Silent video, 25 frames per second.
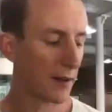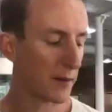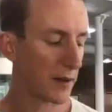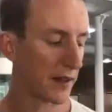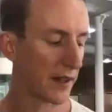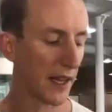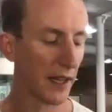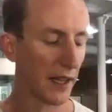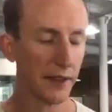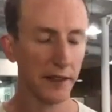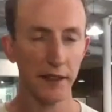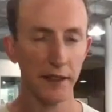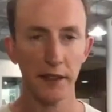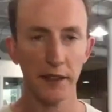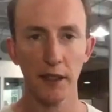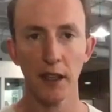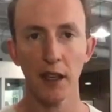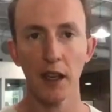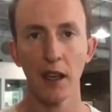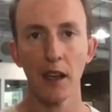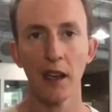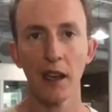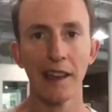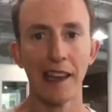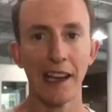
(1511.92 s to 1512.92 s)
mean that's
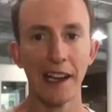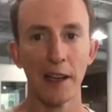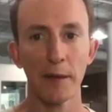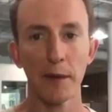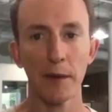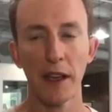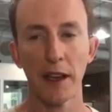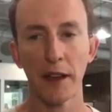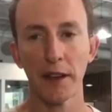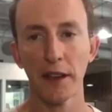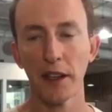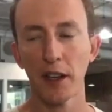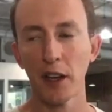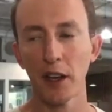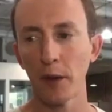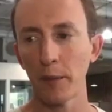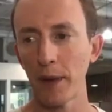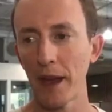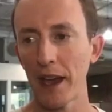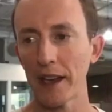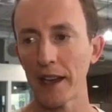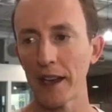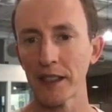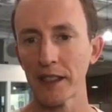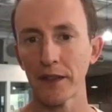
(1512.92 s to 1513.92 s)
that could be a you know a
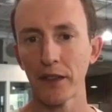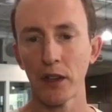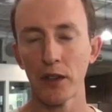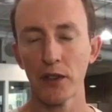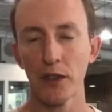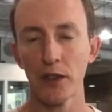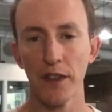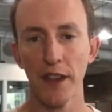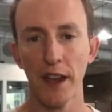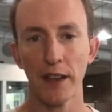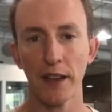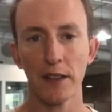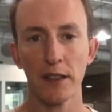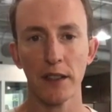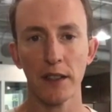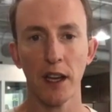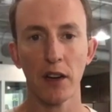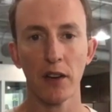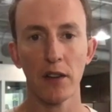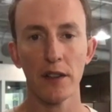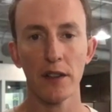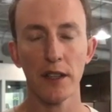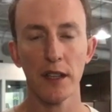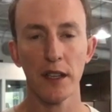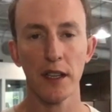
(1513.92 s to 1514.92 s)
passive hundred thousand
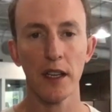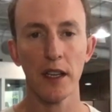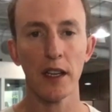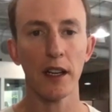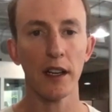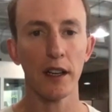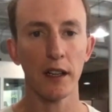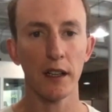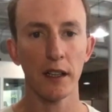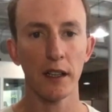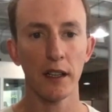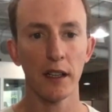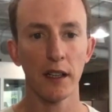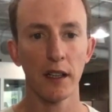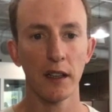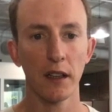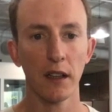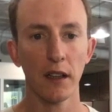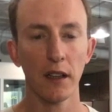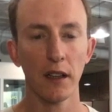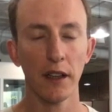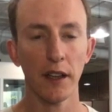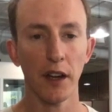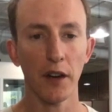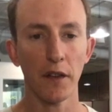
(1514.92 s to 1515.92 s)
dollars a year,
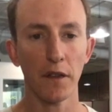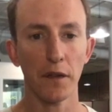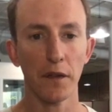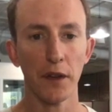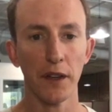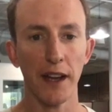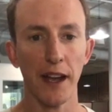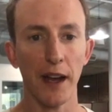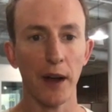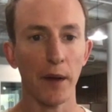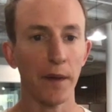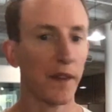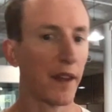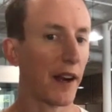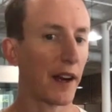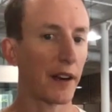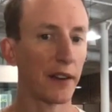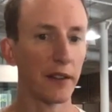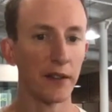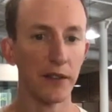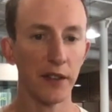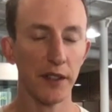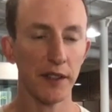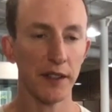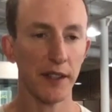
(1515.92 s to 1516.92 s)
you know, for you out there,
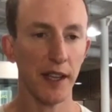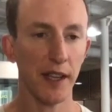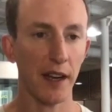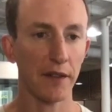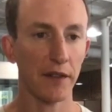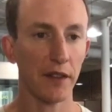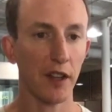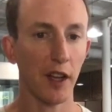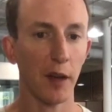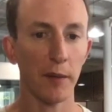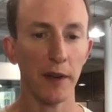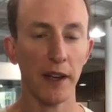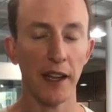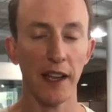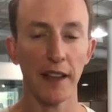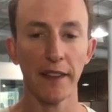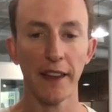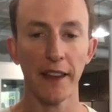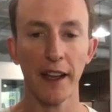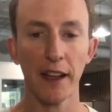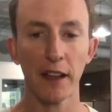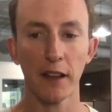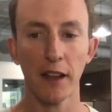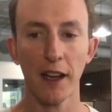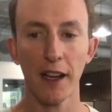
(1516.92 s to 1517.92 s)
just kind of coming in
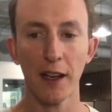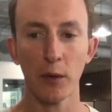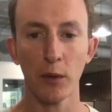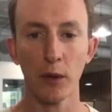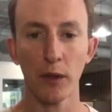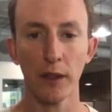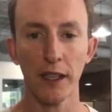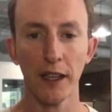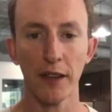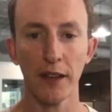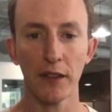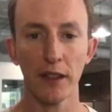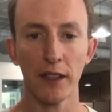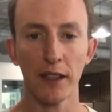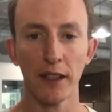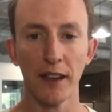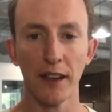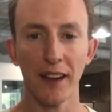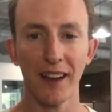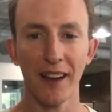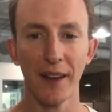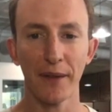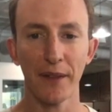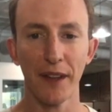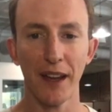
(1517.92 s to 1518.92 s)
like clockwork every
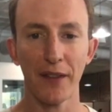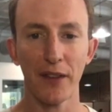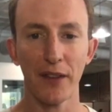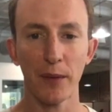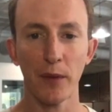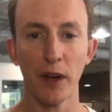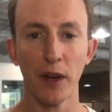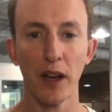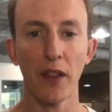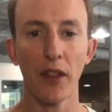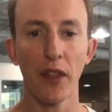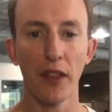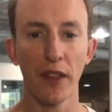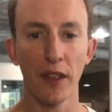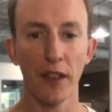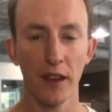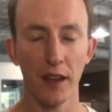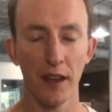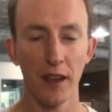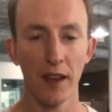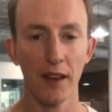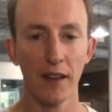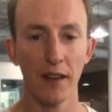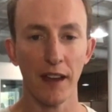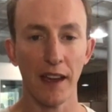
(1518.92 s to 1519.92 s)
uh, every month,
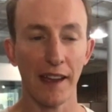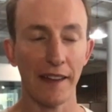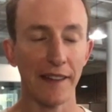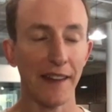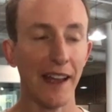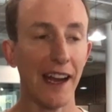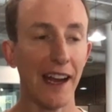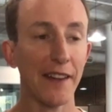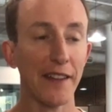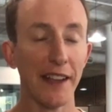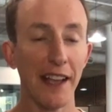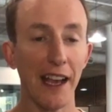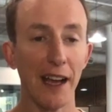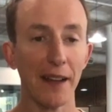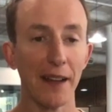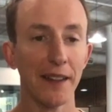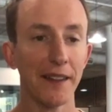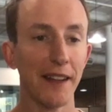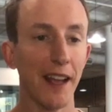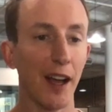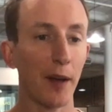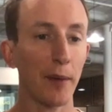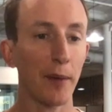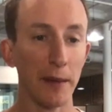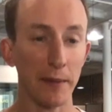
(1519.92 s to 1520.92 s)
uh, not even counting the
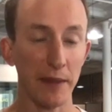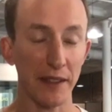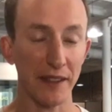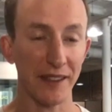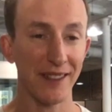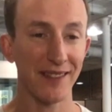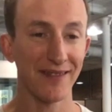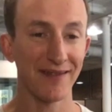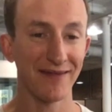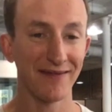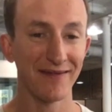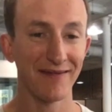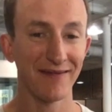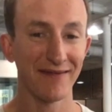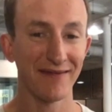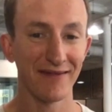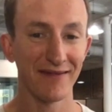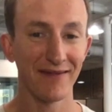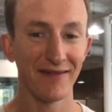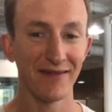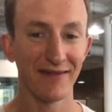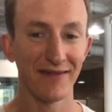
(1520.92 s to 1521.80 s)
down payments. Yeah.